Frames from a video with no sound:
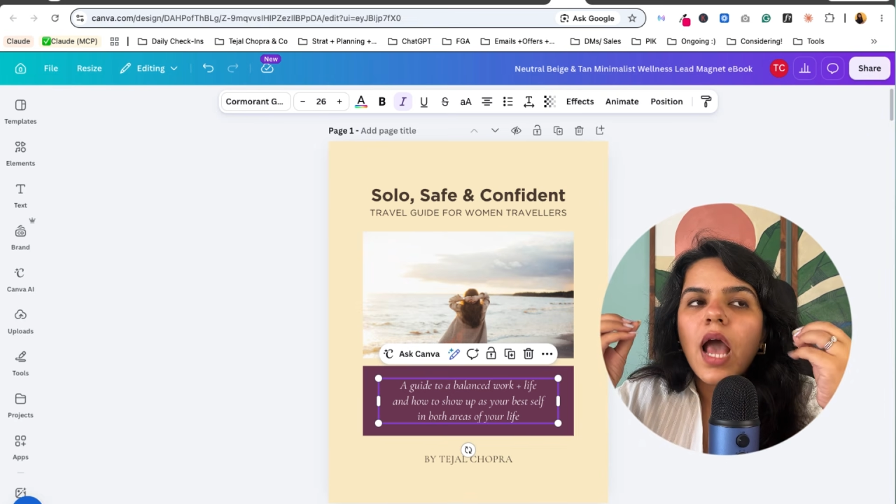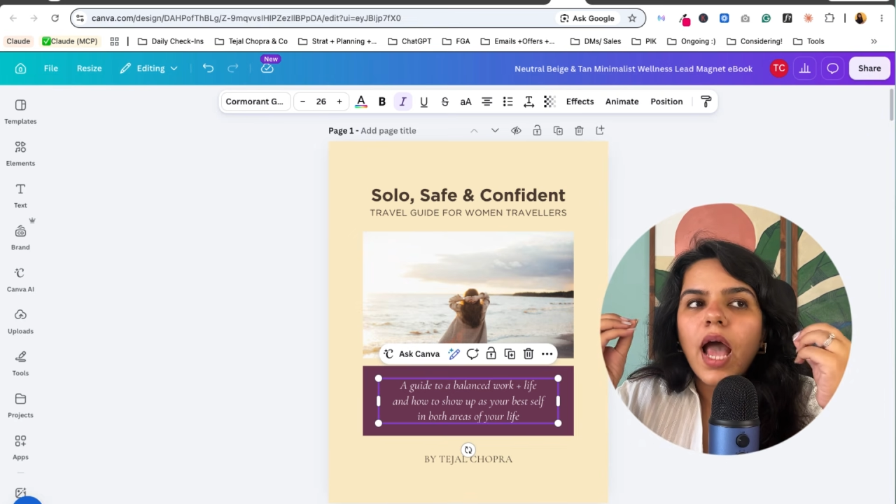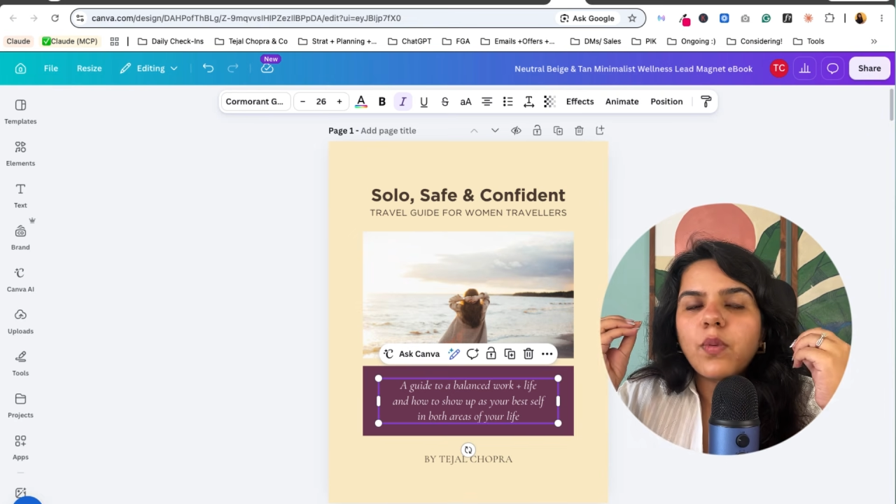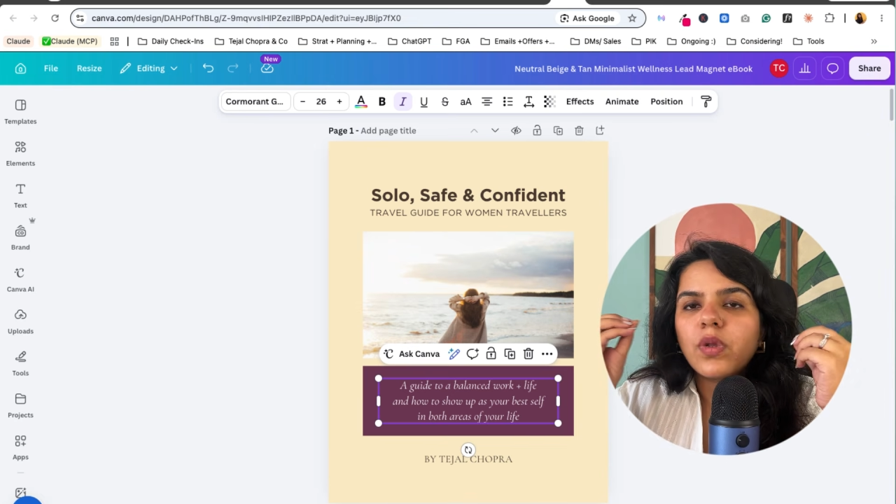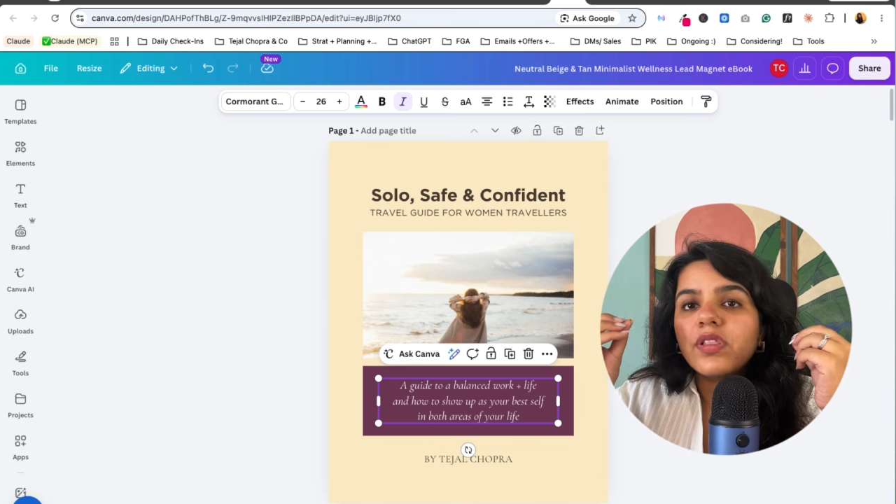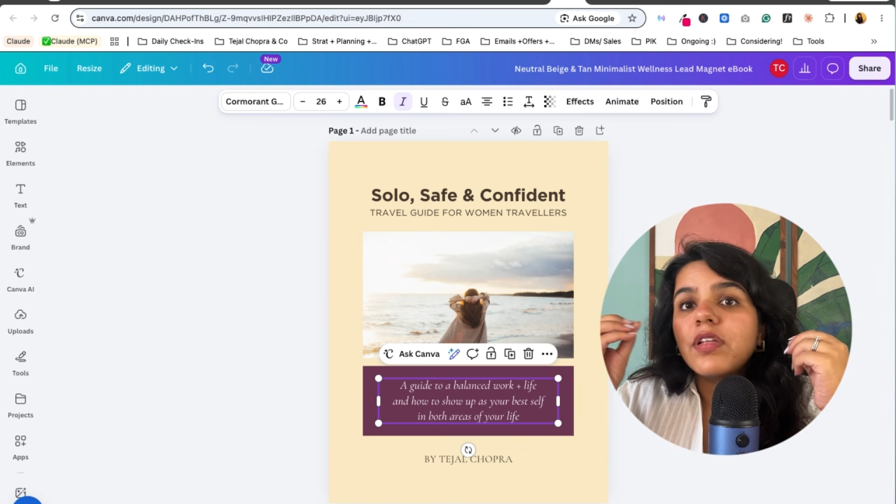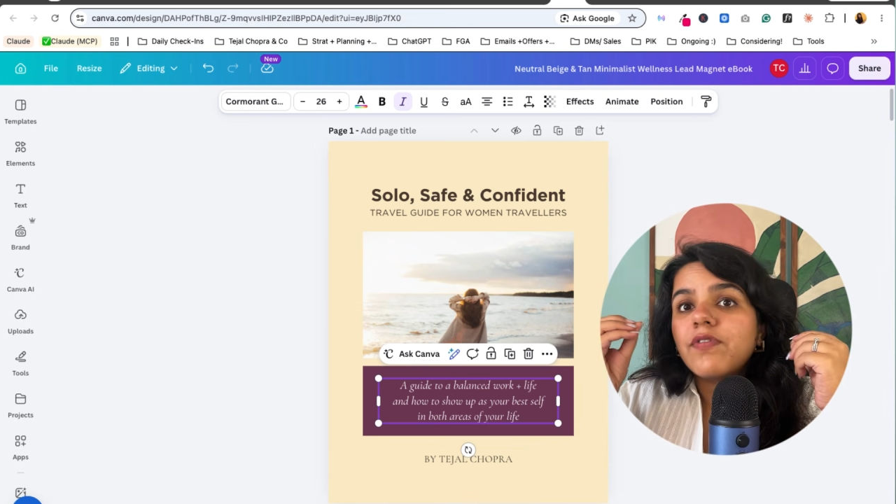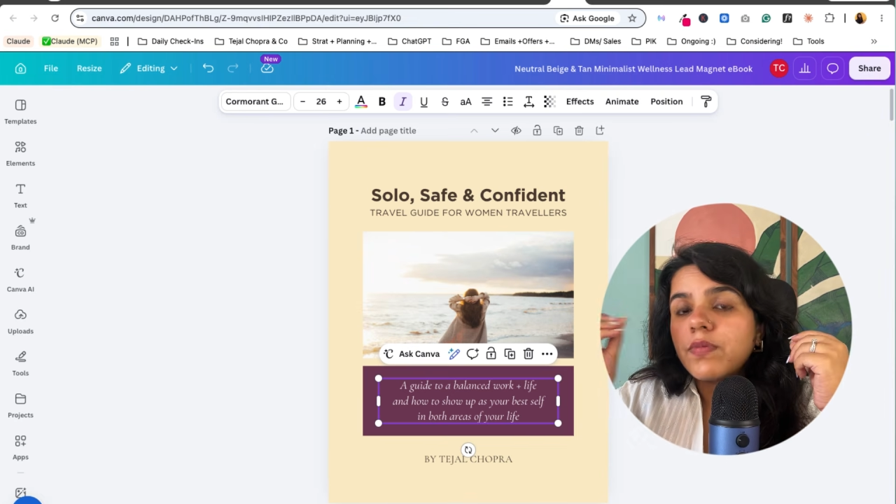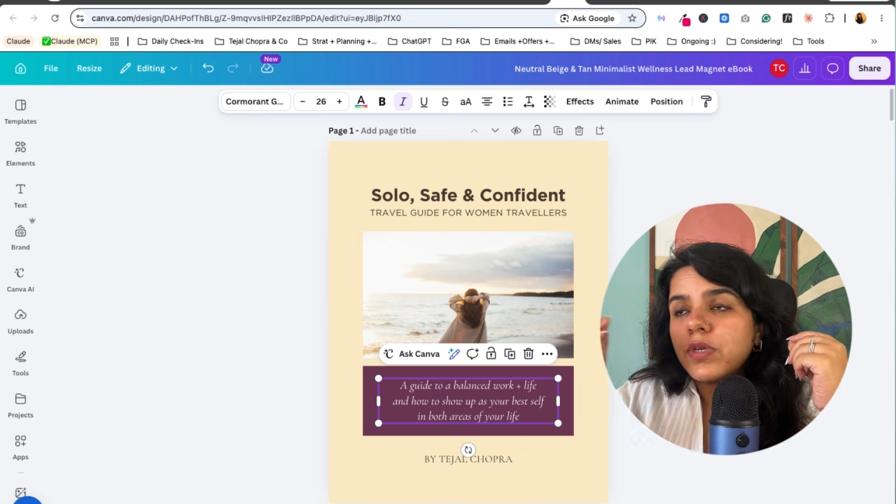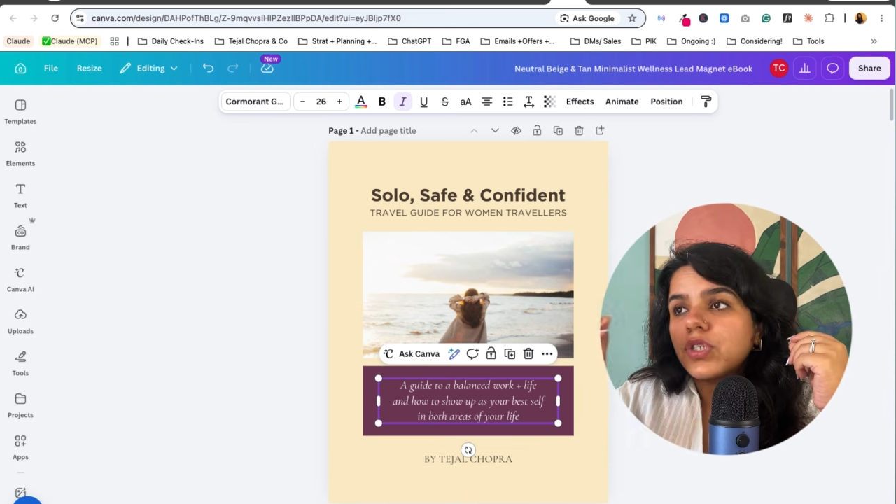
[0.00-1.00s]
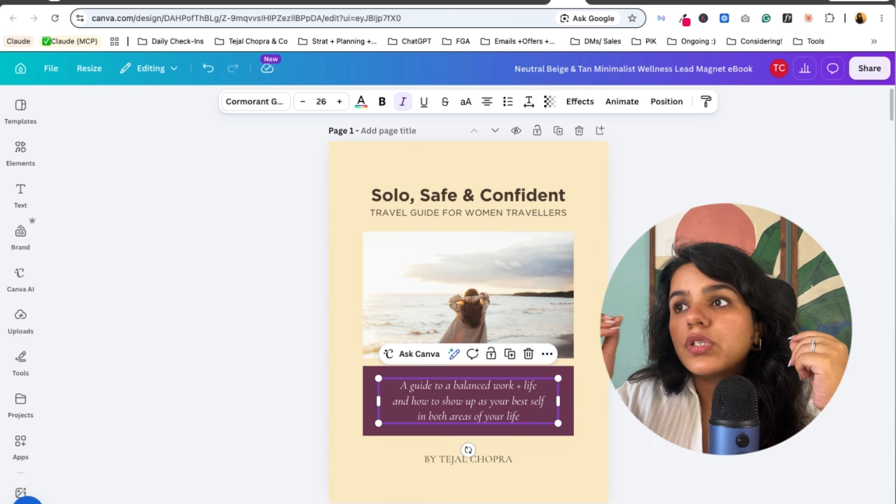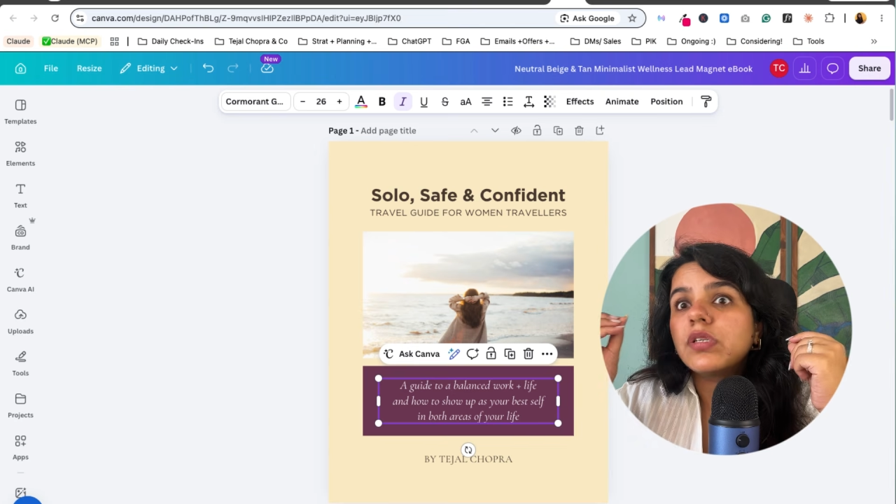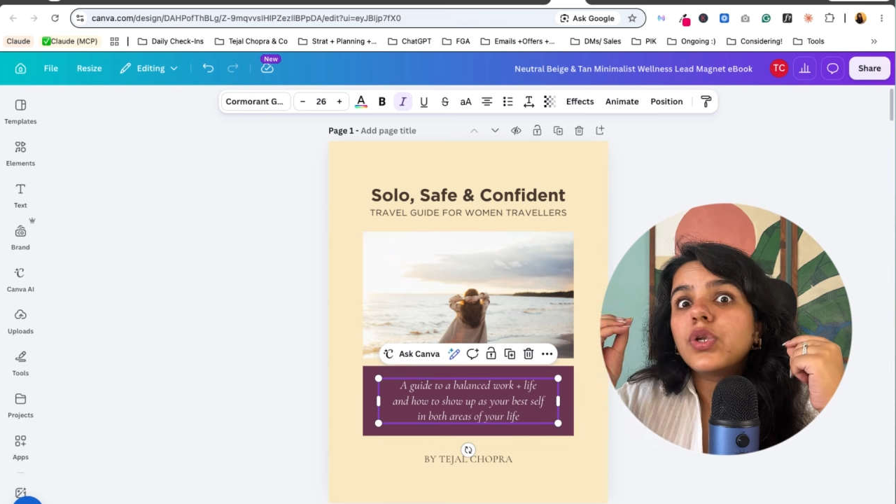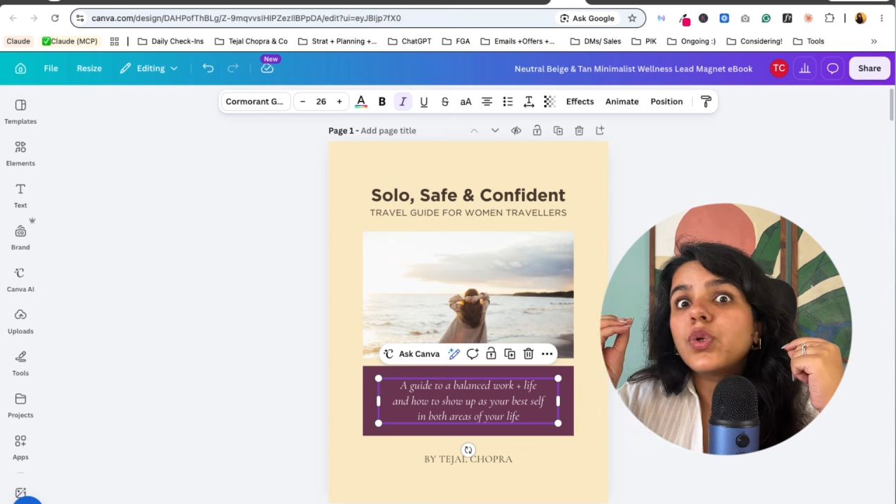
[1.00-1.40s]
I want the information